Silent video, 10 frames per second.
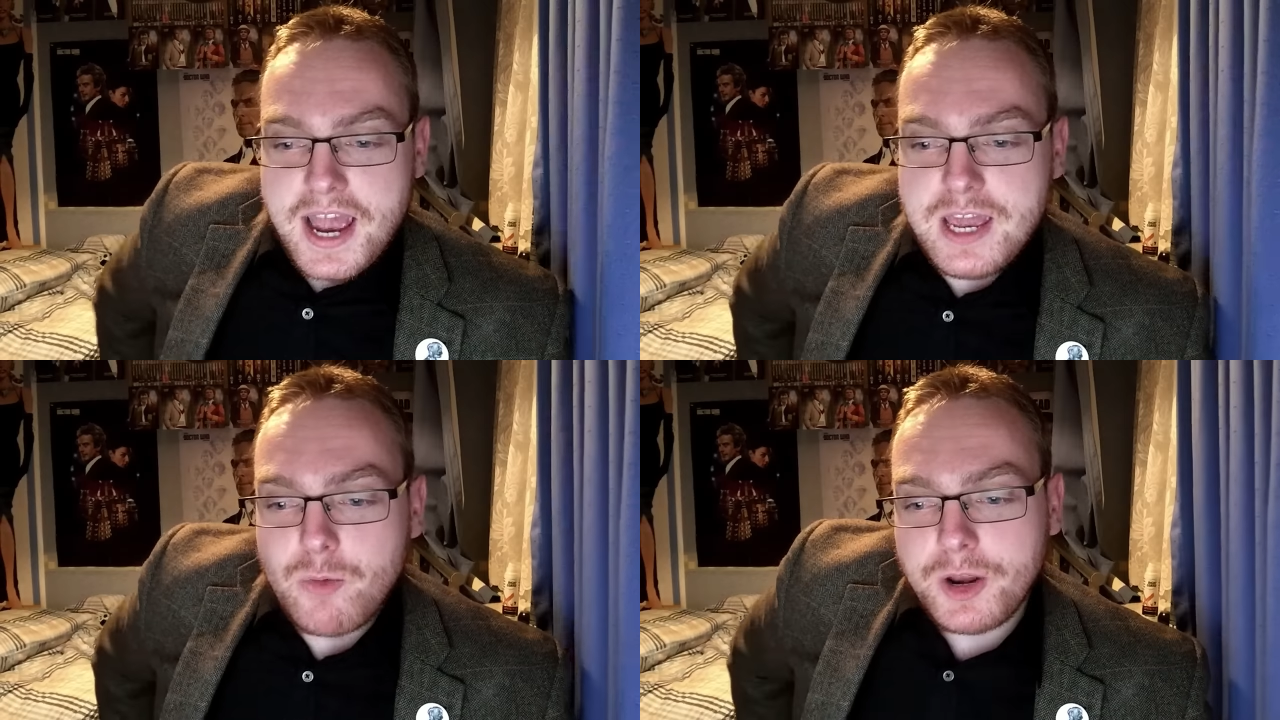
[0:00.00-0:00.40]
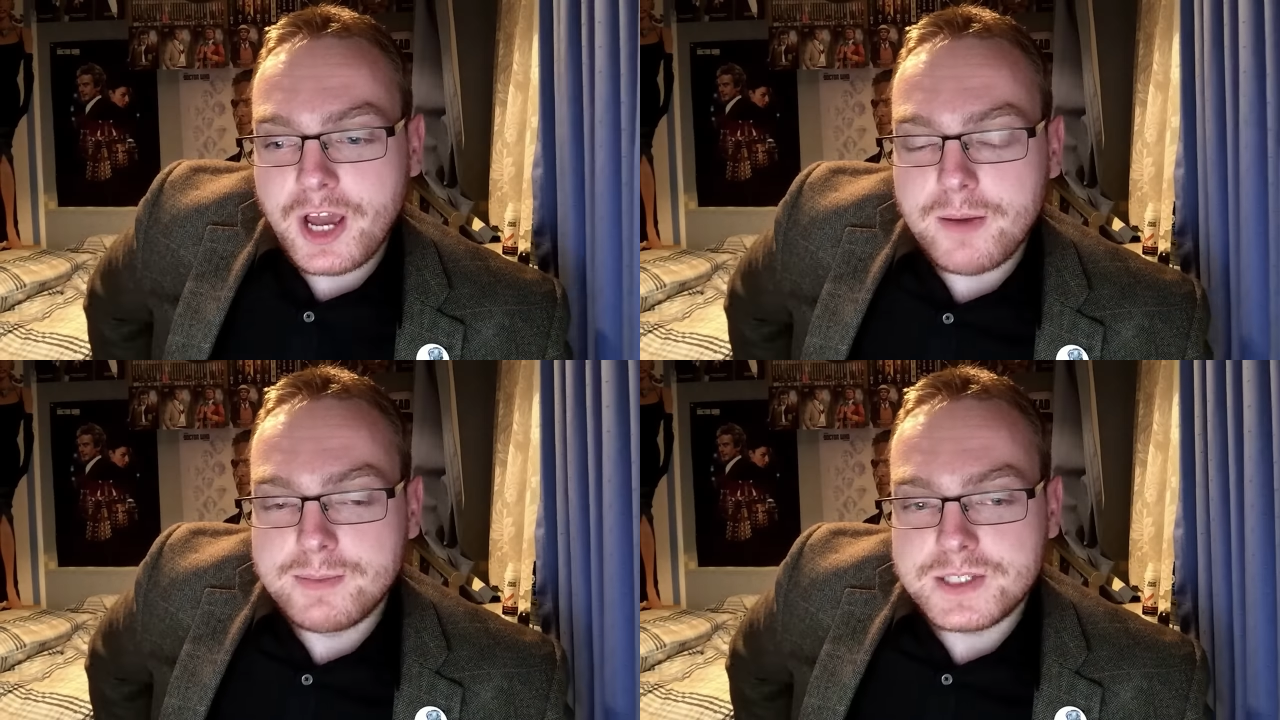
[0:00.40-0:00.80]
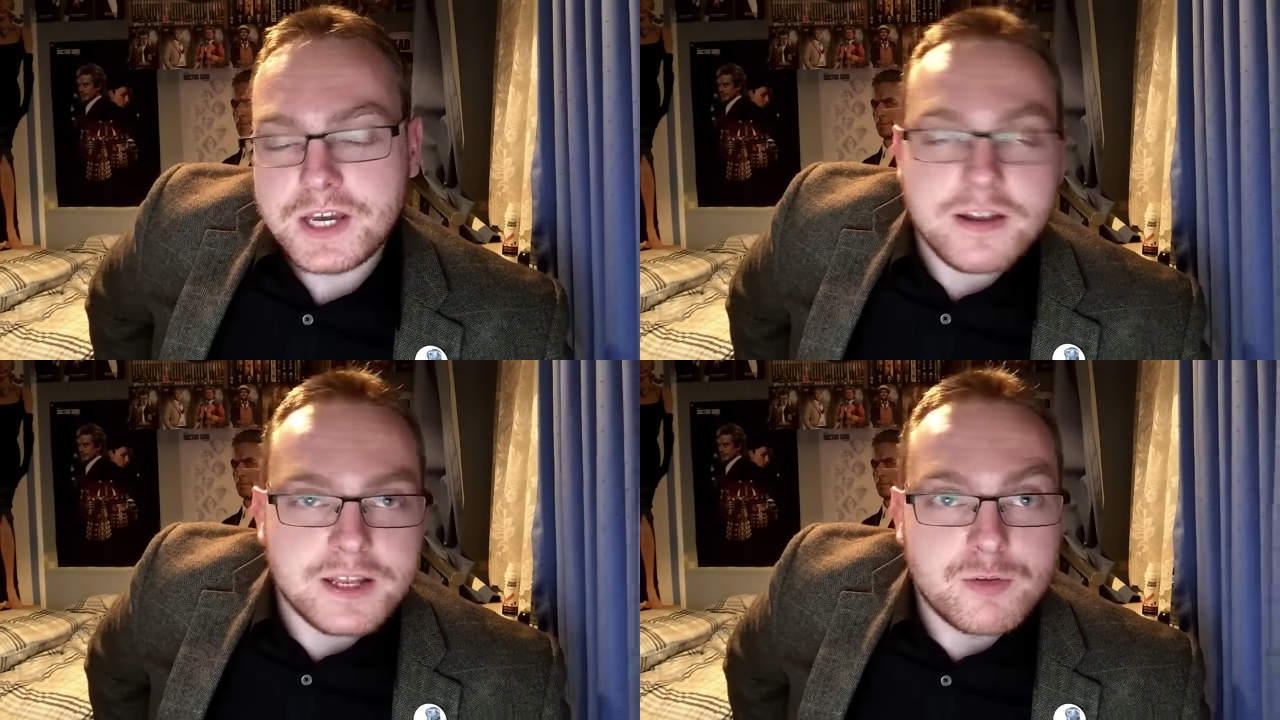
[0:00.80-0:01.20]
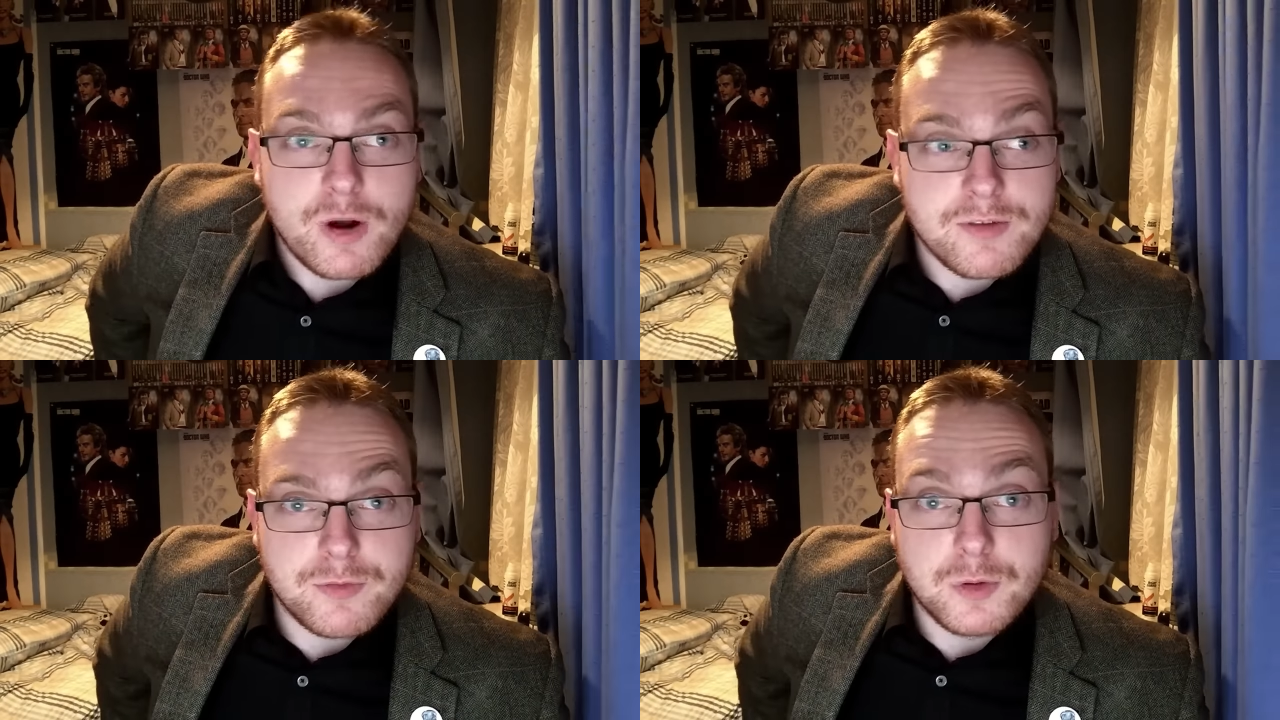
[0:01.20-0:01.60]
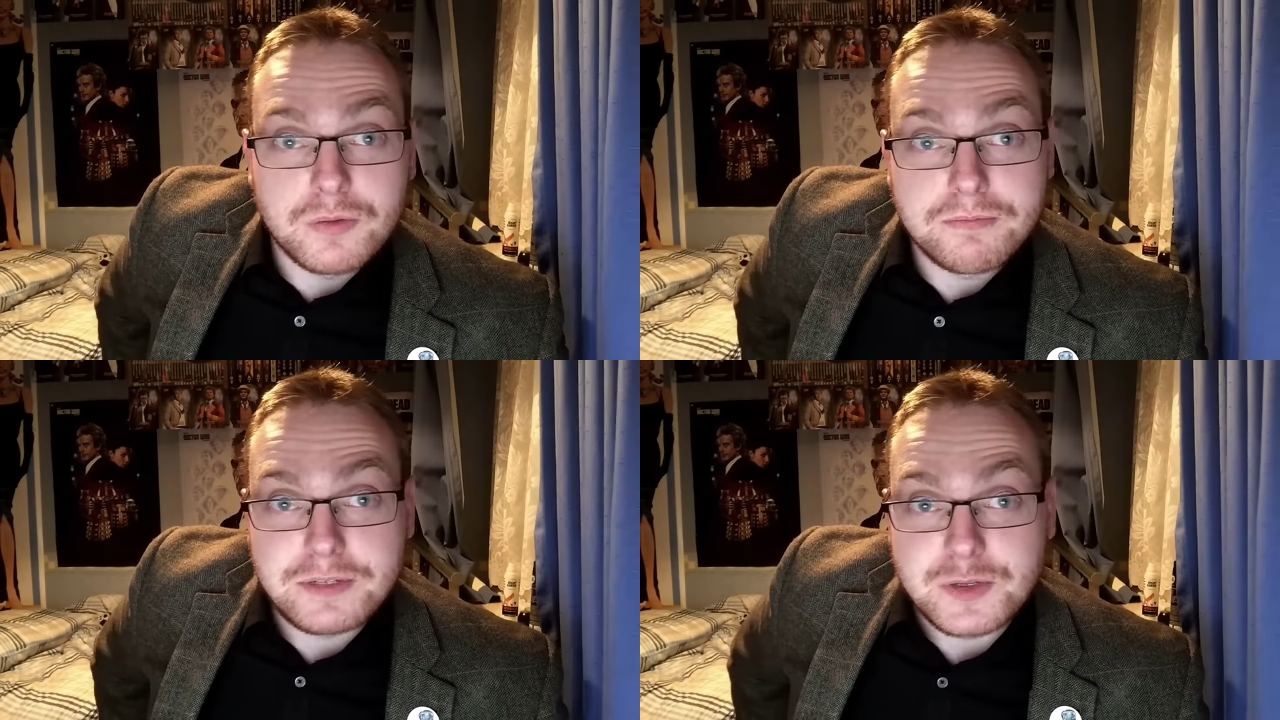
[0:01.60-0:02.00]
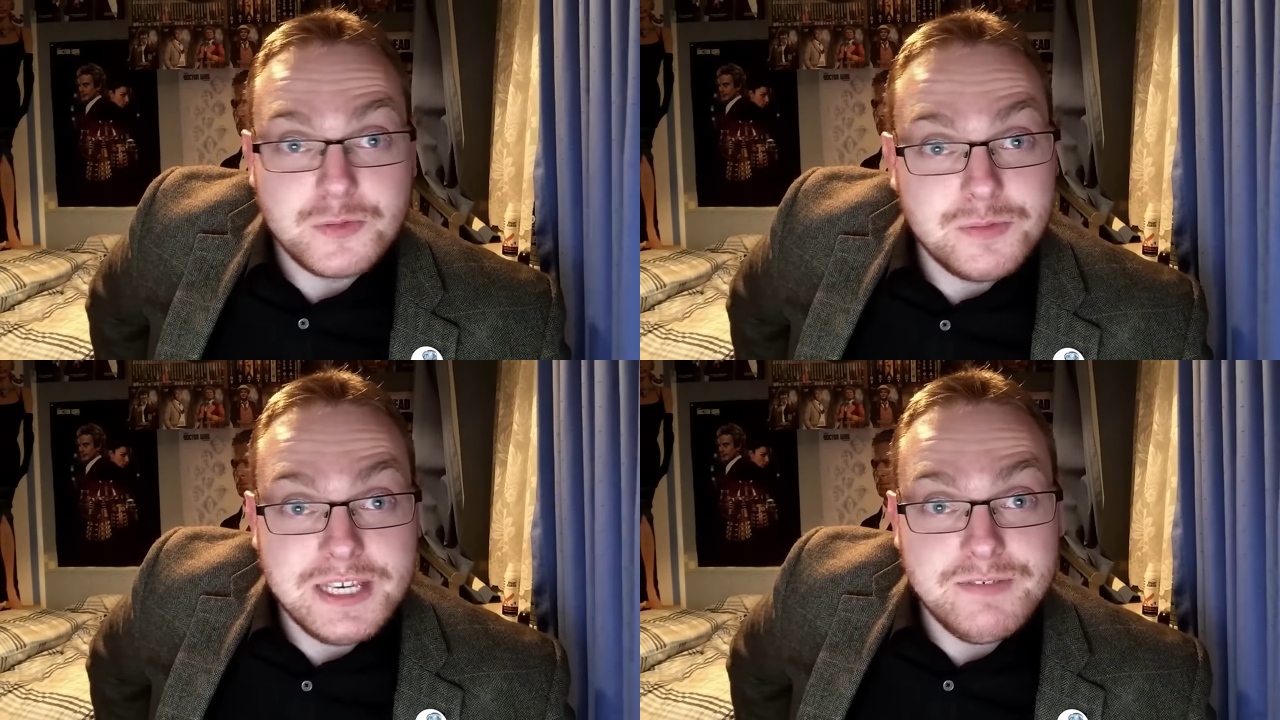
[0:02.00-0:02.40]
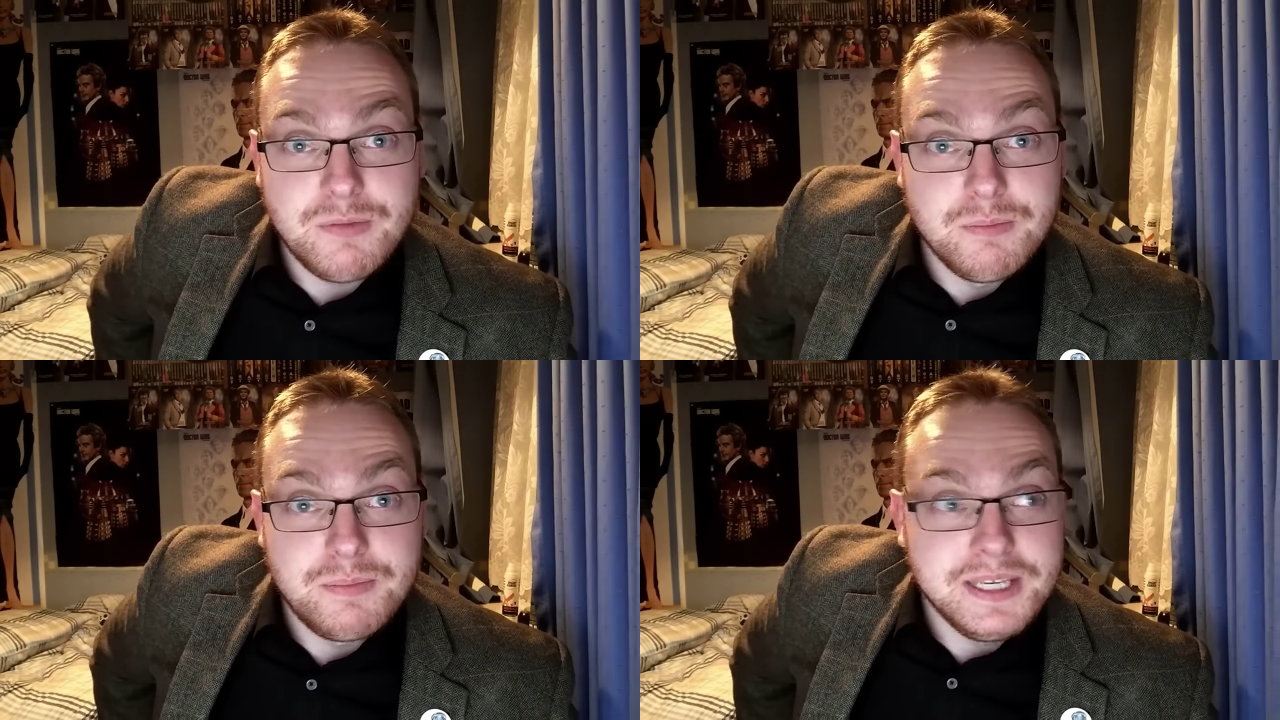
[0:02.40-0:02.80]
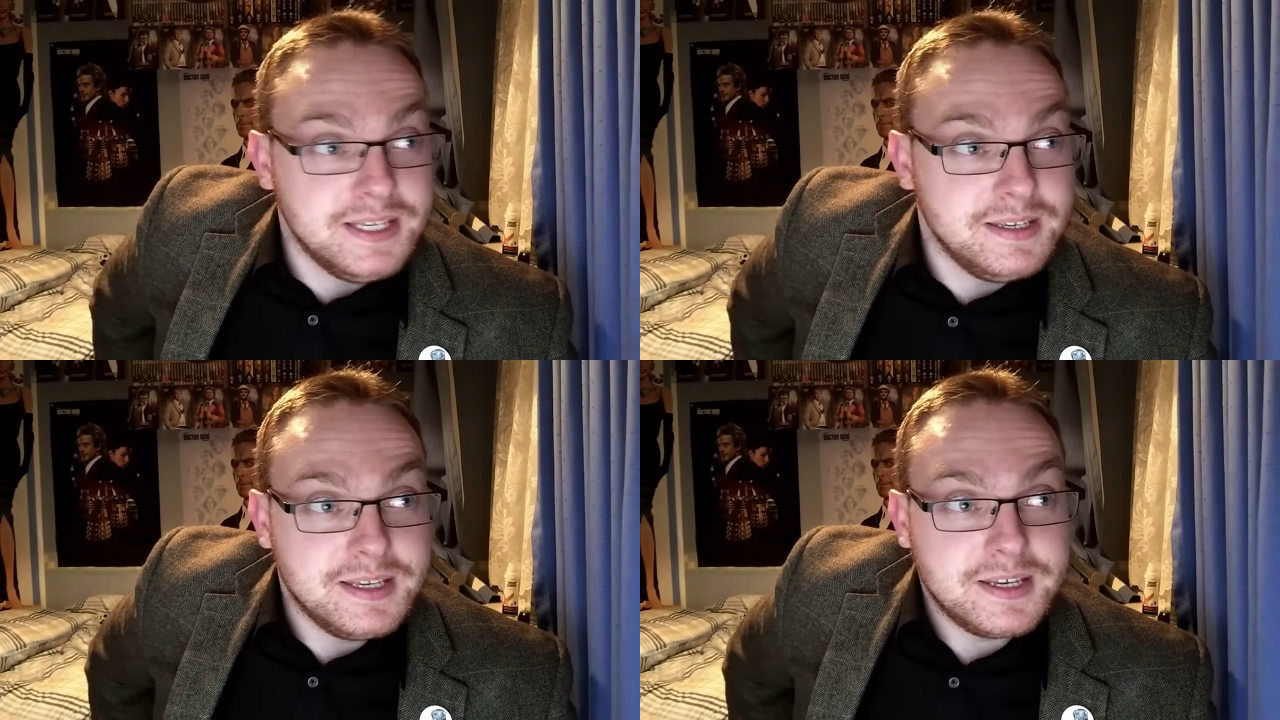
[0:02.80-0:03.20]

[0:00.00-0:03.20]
Equally, I'm eternally grateful to even be